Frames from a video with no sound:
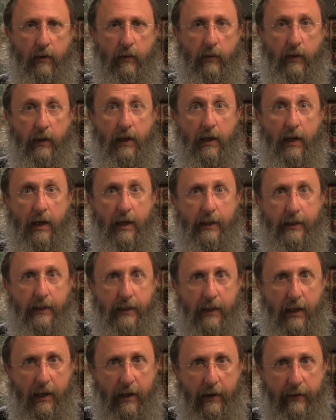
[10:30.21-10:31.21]
We can
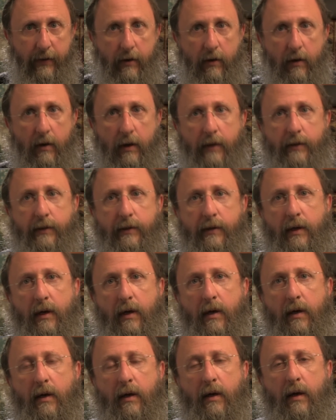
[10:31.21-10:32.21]
untie the knot.
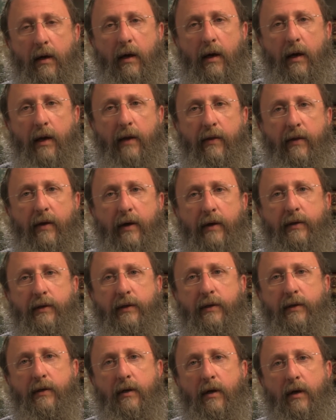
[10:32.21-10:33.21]
And
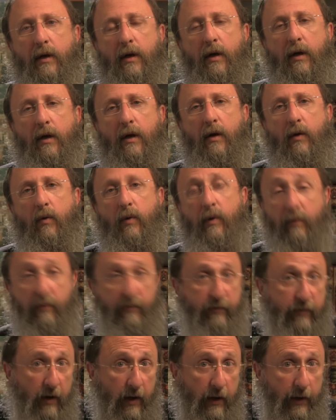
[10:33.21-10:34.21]
thus, we will
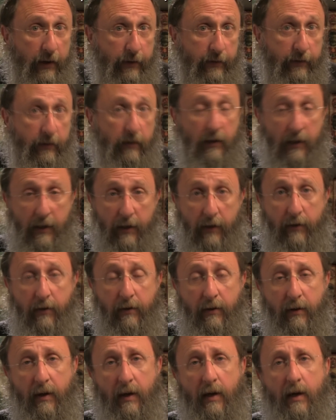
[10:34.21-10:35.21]
find
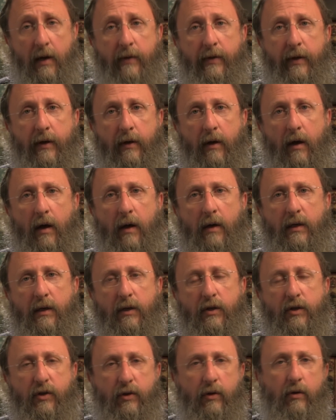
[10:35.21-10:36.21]
later that God
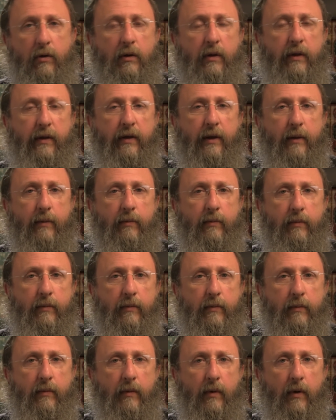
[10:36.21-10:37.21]
consoled them
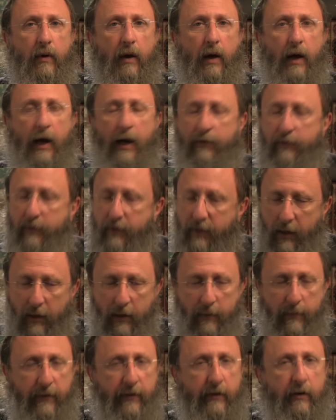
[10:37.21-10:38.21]
after
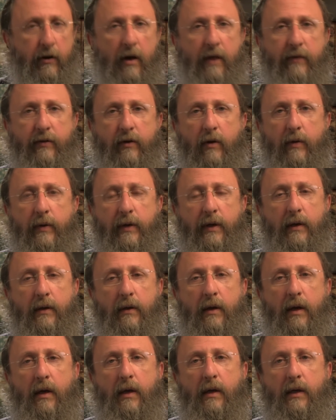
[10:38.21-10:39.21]
telling them they're not even going
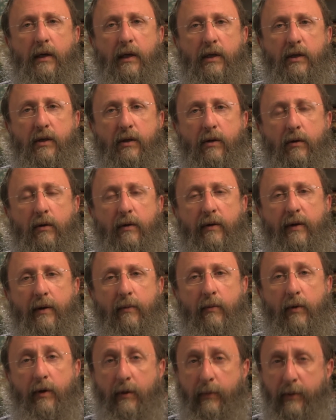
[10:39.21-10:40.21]
in, consoled
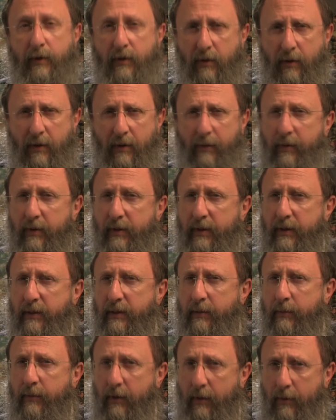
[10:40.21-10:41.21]
them, we're going to be talking about
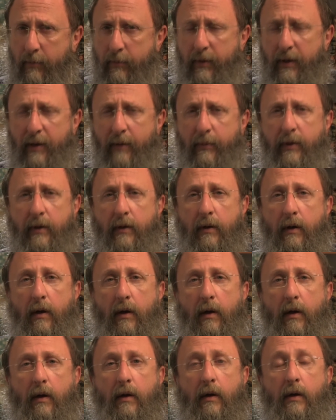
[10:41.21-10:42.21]
this in a bit,
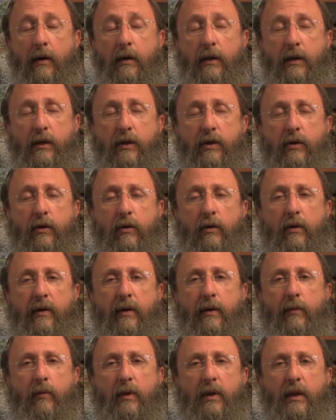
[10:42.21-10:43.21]
consoled
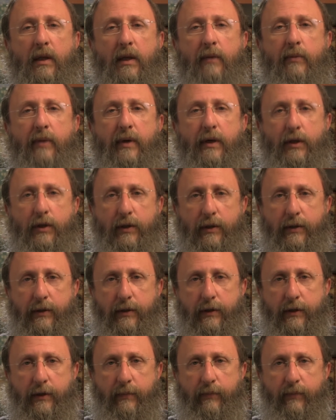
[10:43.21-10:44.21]
them with the
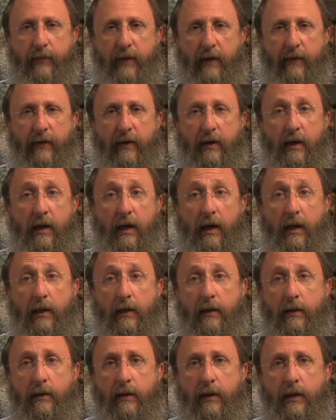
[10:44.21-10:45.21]
libations and the
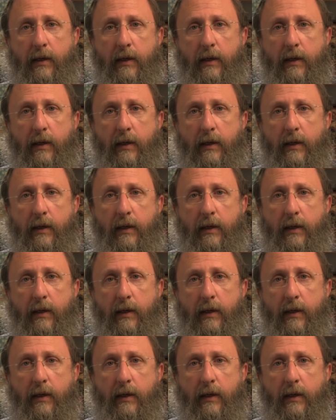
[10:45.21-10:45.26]
challah,